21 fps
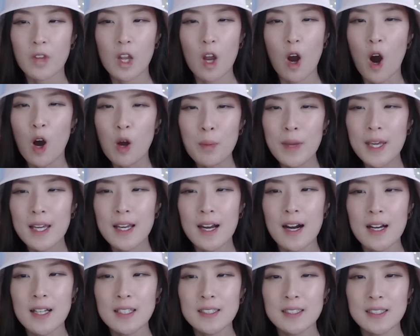all
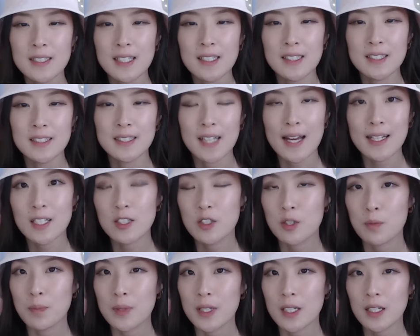because they decided
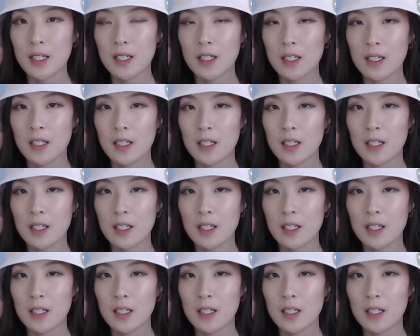to be